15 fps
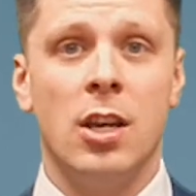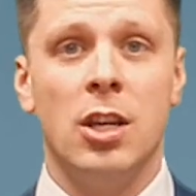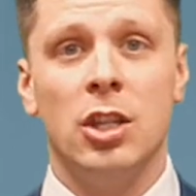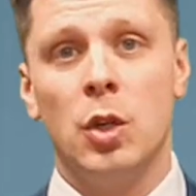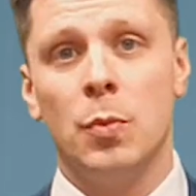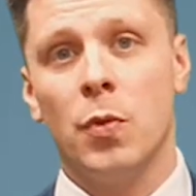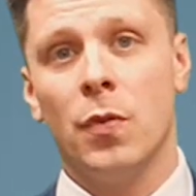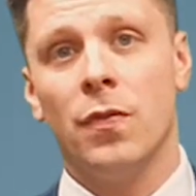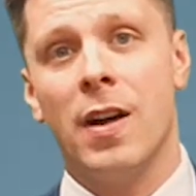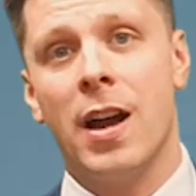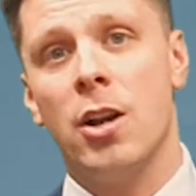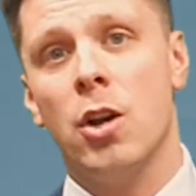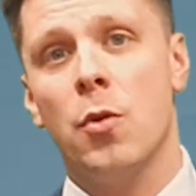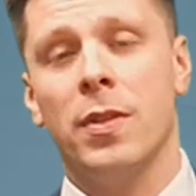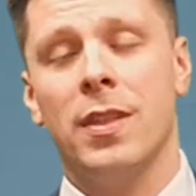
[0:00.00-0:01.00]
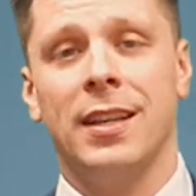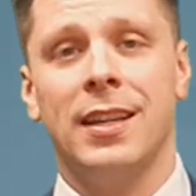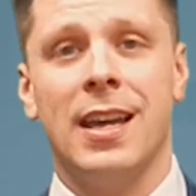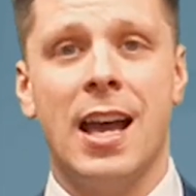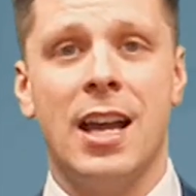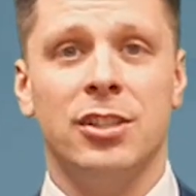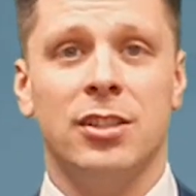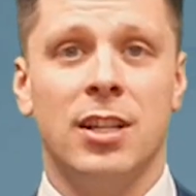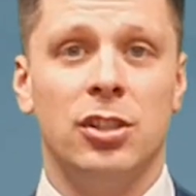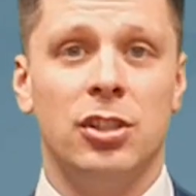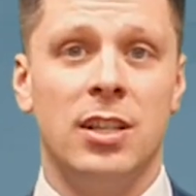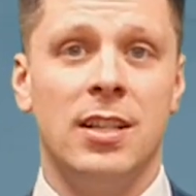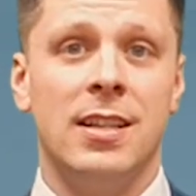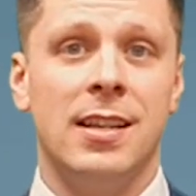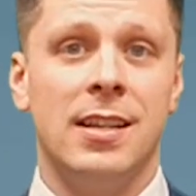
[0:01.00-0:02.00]
to provide her with the cash that
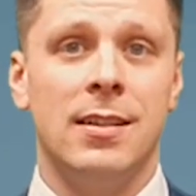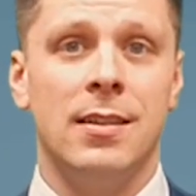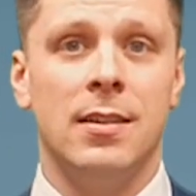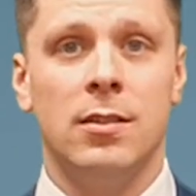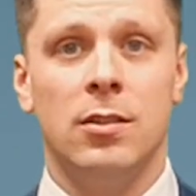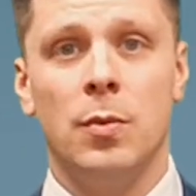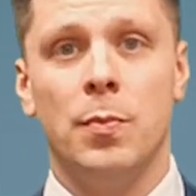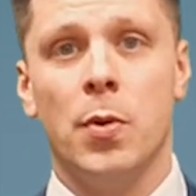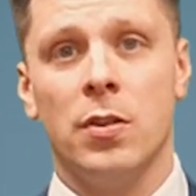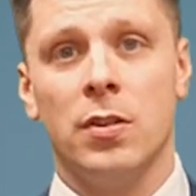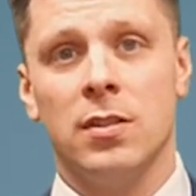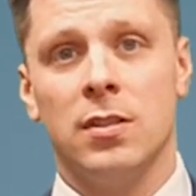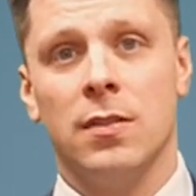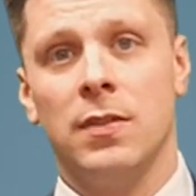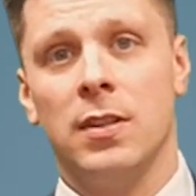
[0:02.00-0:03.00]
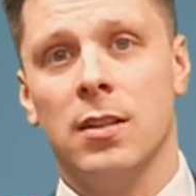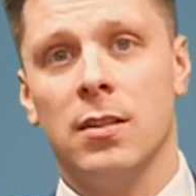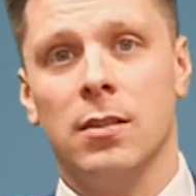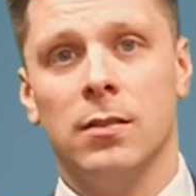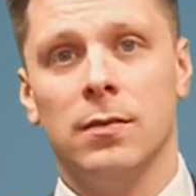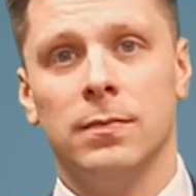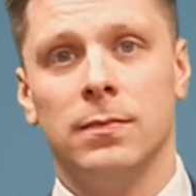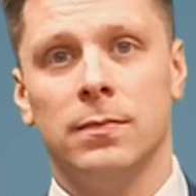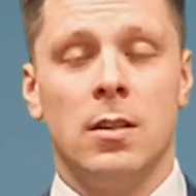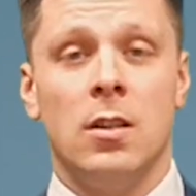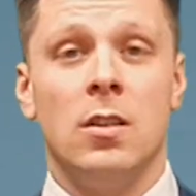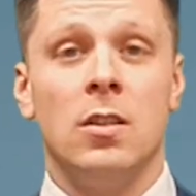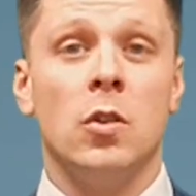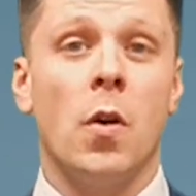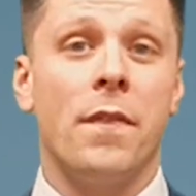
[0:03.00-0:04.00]
she needed to purchase the vehicle.
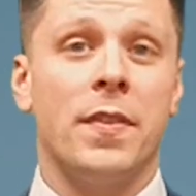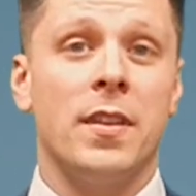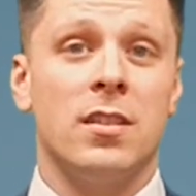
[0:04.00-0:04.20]
So if the